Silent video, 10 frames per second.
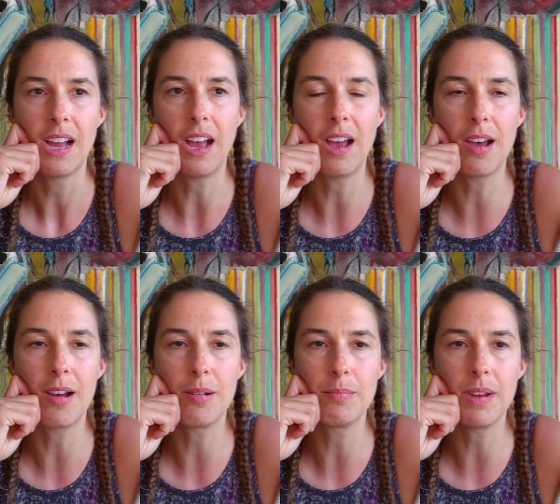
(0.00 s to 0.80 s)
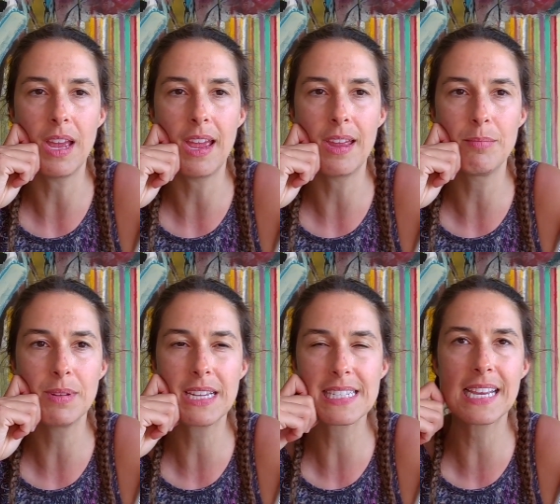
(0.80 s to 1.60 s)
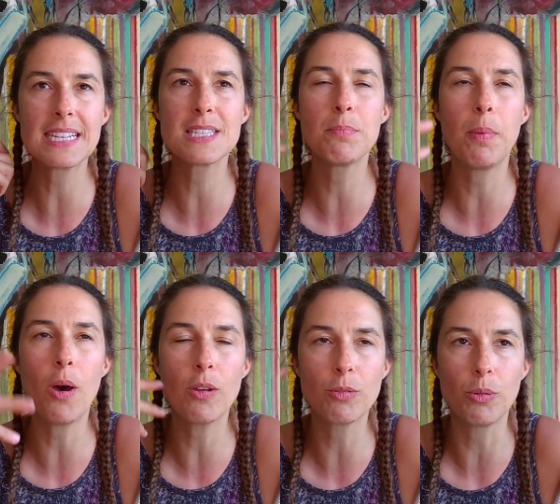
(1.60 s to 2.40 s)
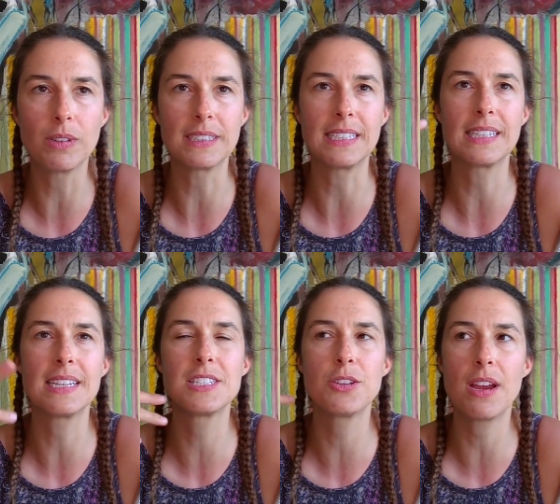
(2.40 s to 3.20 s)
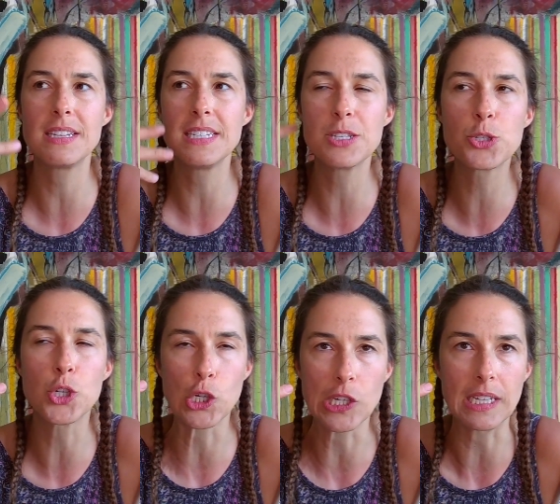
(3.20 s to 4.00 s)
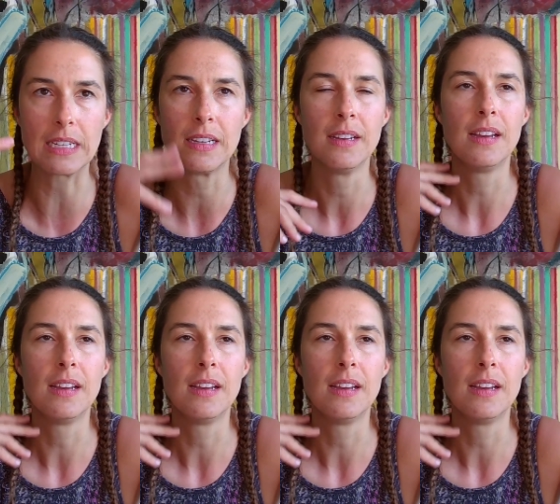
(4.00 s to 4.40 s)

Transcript: Um, and because it gets the ball rolling, it gets your ideas churning